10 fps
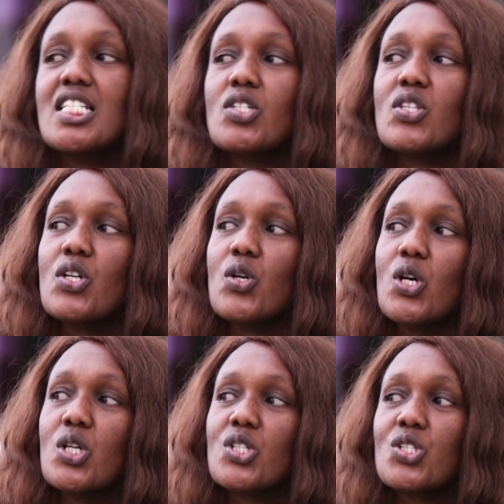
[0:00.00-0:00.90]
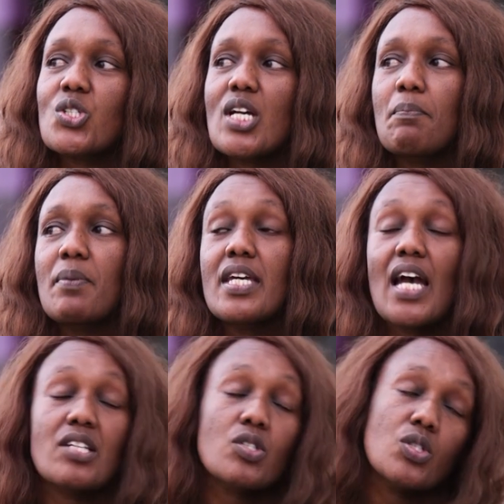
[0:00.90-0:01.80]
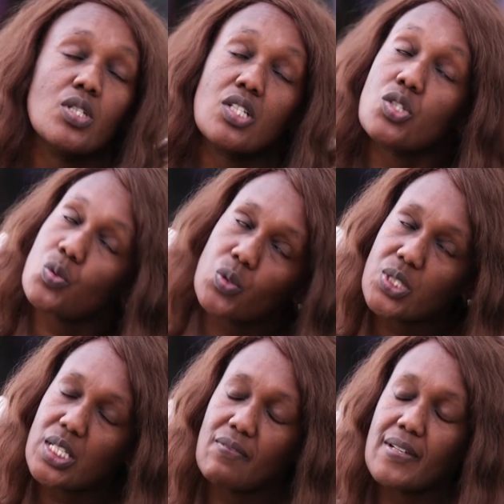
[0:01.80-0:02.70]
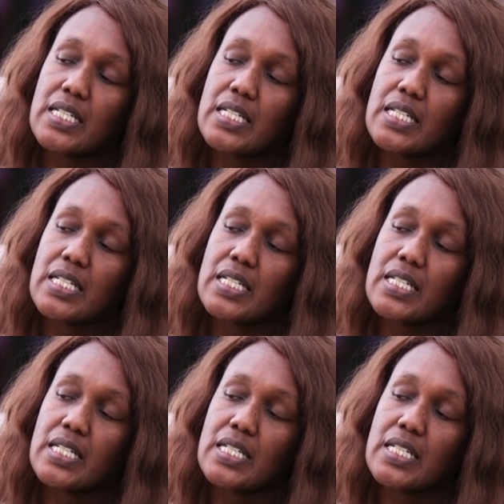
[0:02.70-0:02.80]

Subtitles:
is not the Royal Crystal that began in 2007.